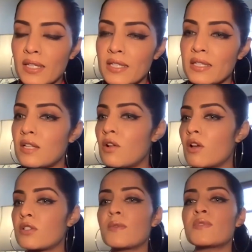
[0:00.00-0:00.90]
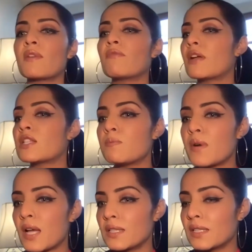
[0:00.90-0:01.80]
It is a loss of someone's
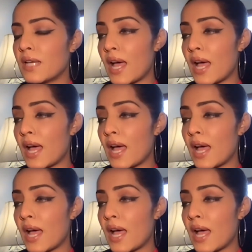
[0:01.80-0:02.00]
brother.